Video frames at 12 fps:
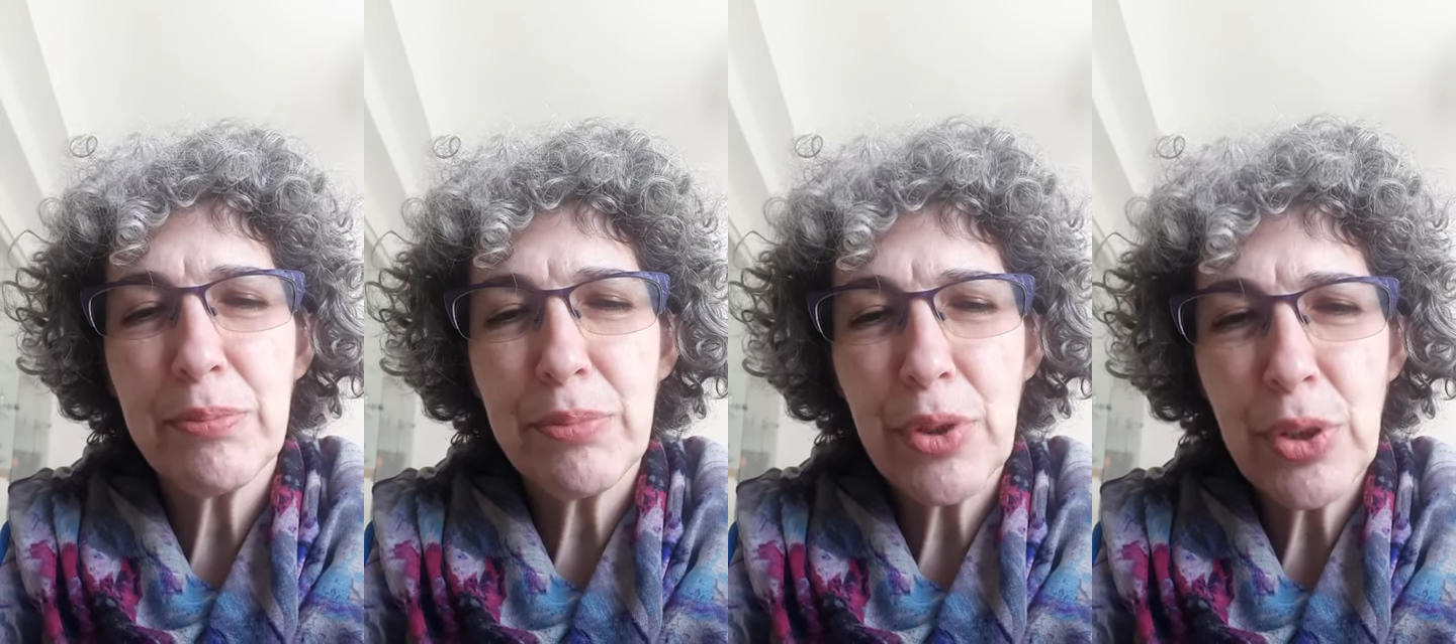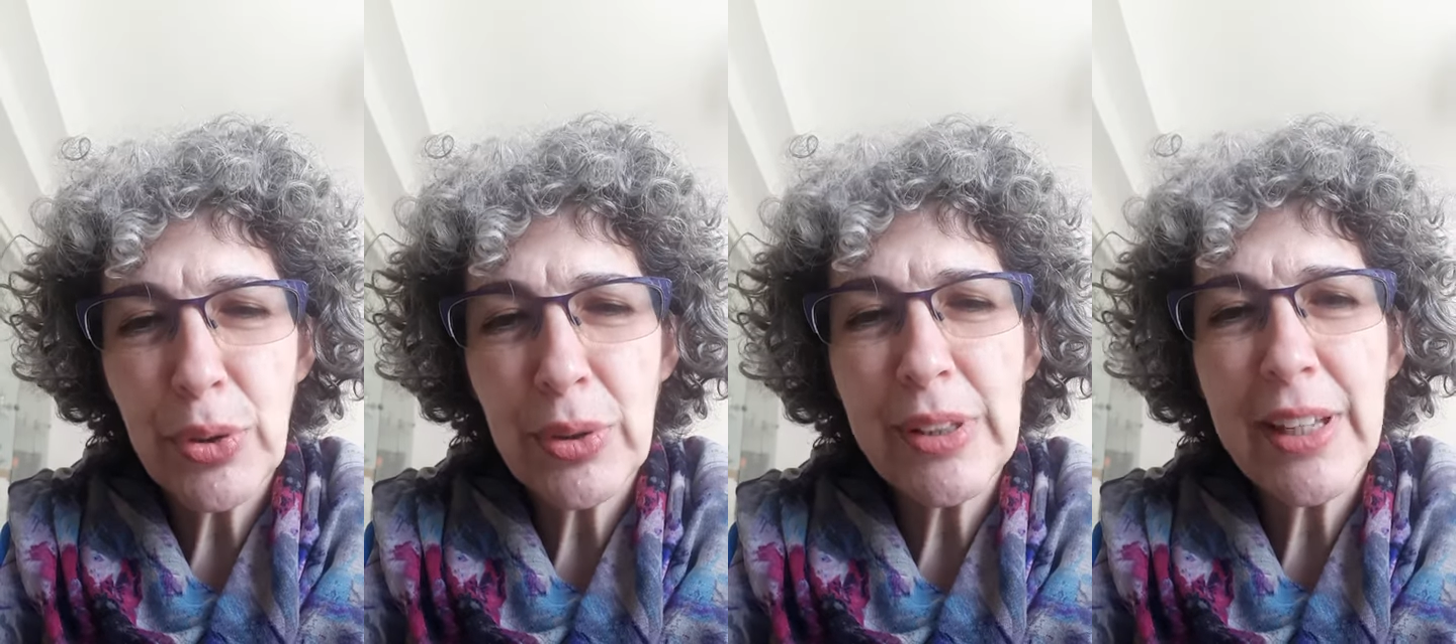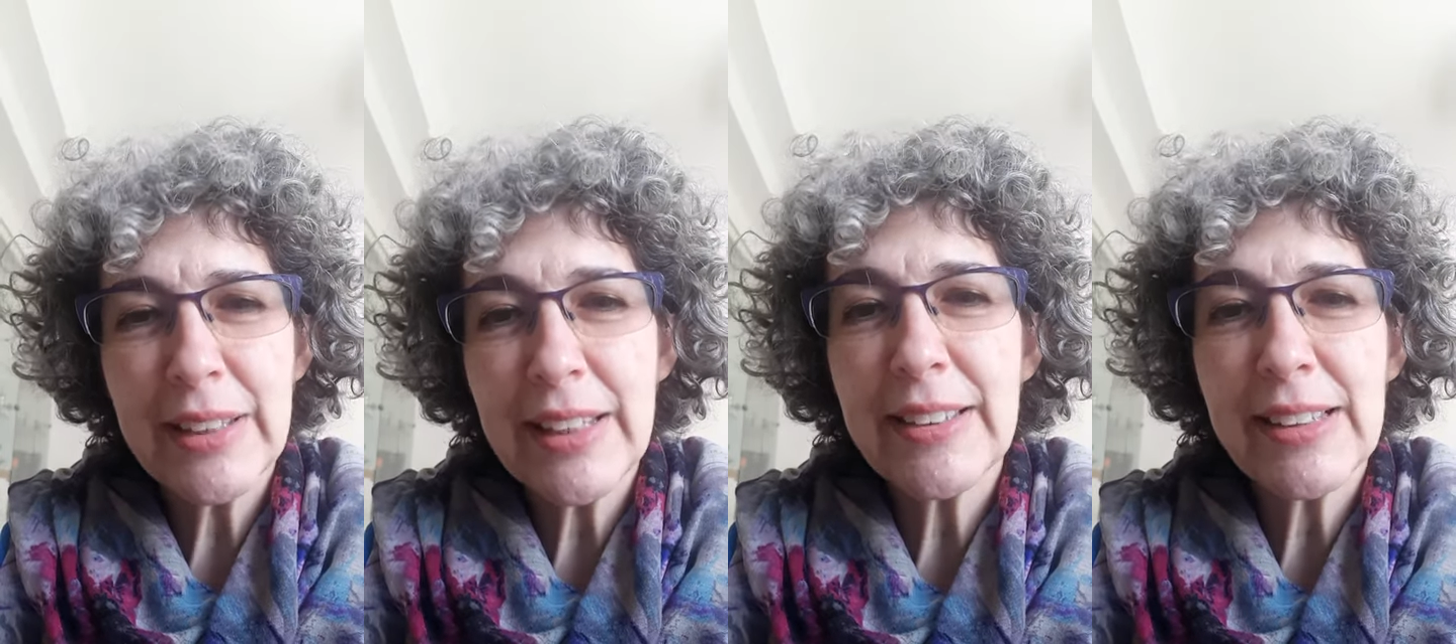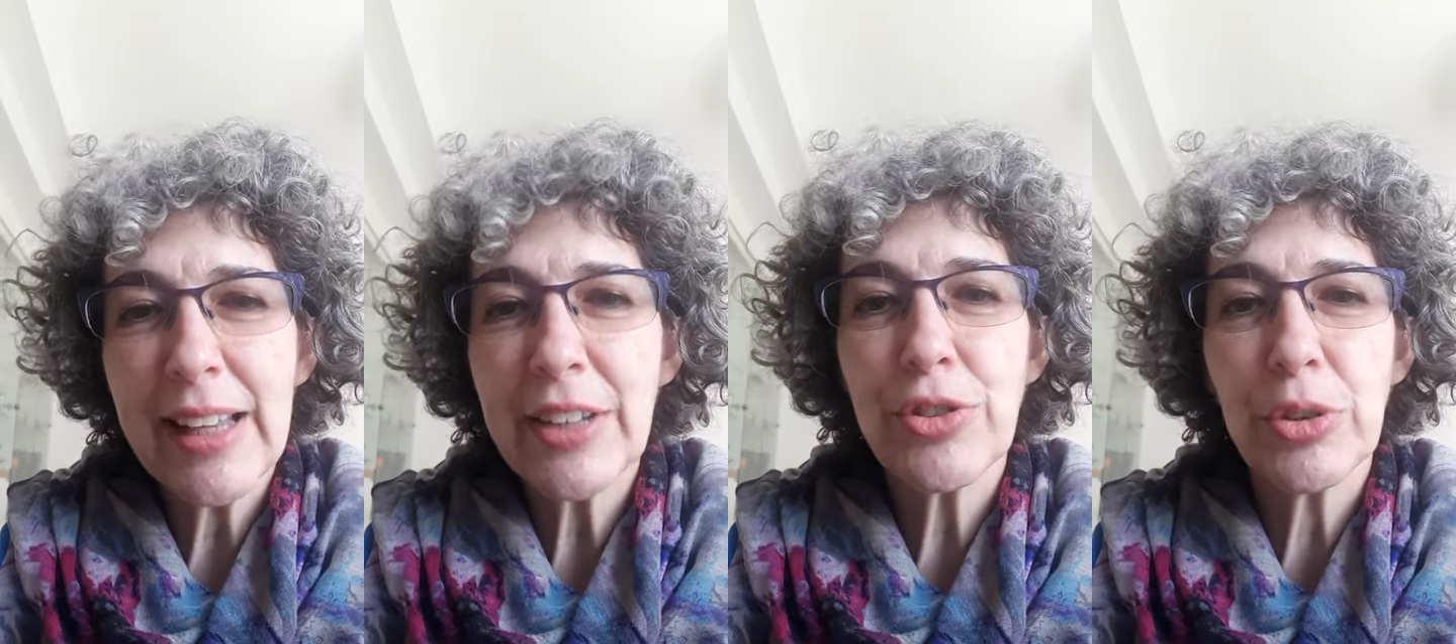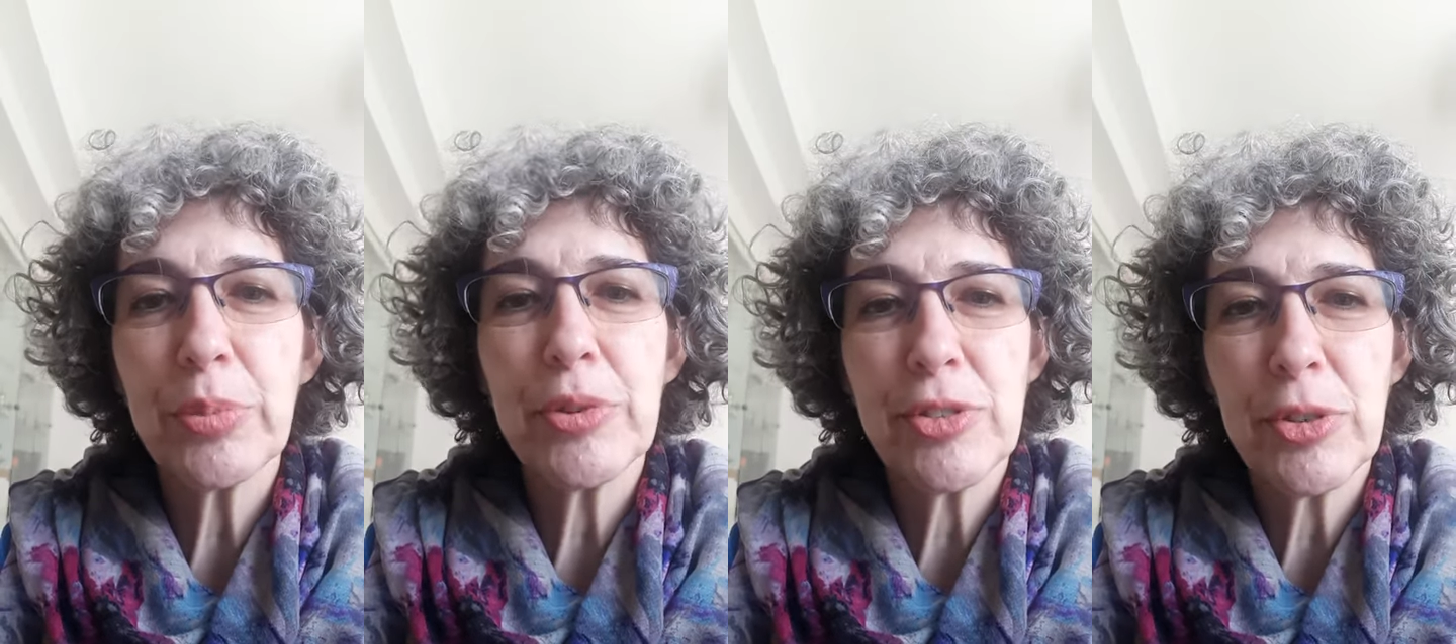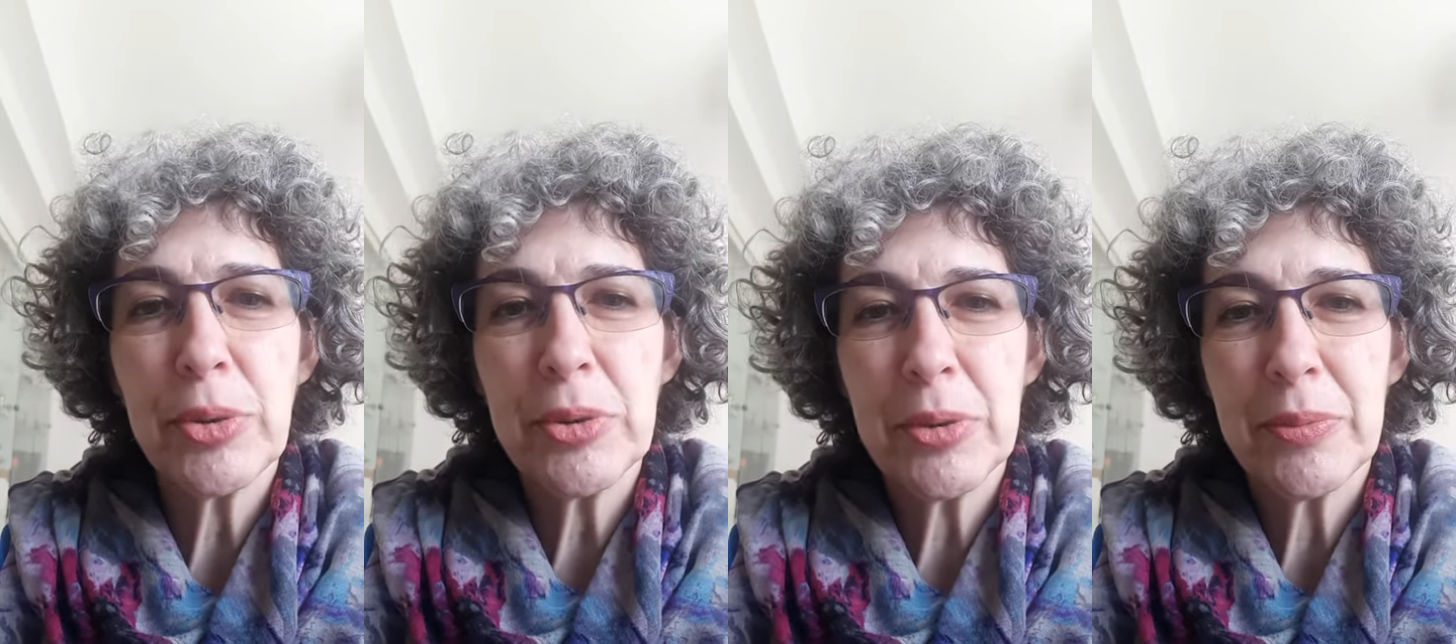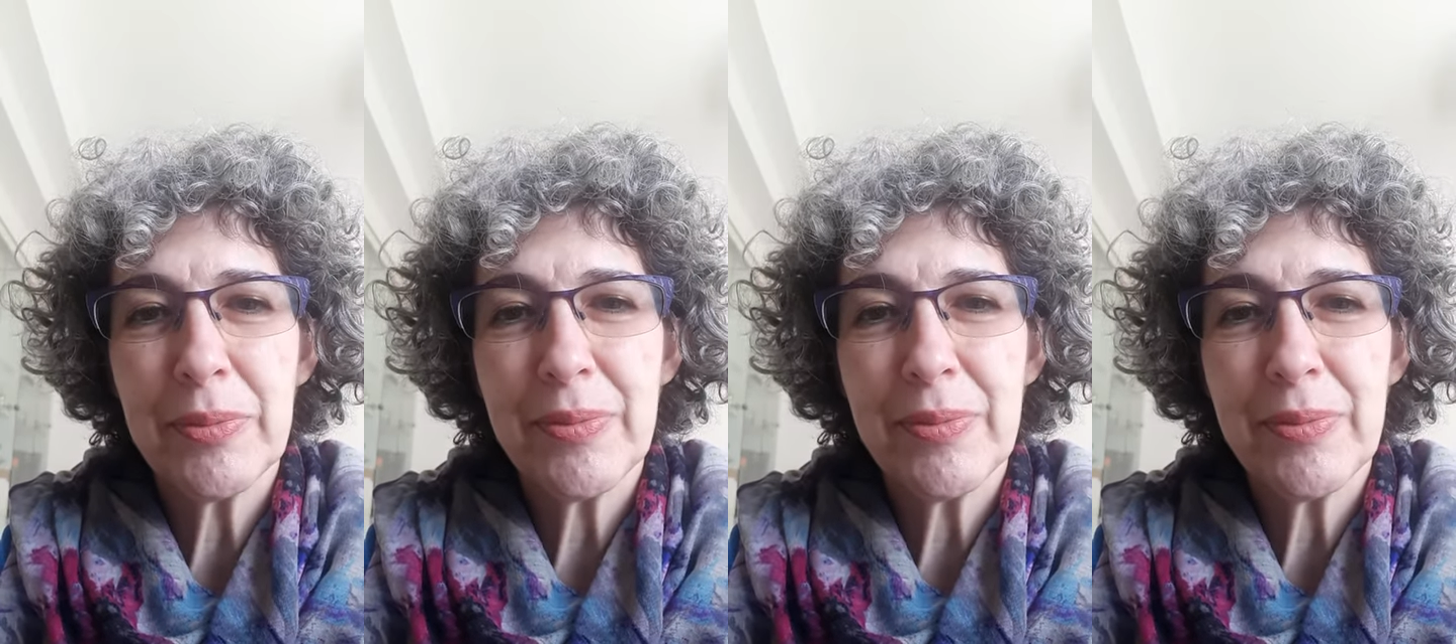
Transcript: purely an intellectual pursuit?